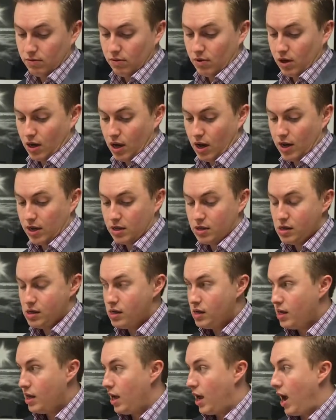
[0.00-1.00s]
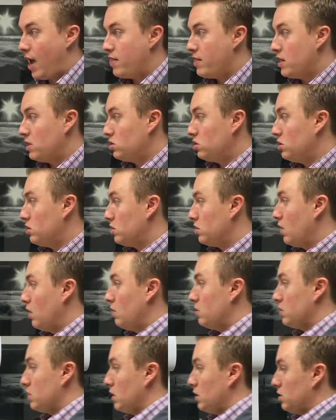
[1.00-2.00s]
Okay, and this just
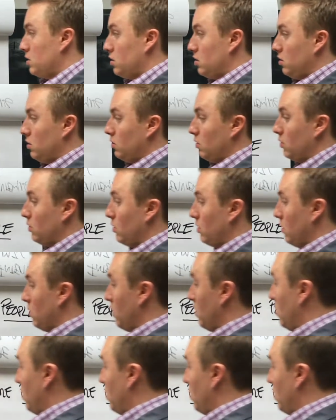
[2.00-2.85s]
goes into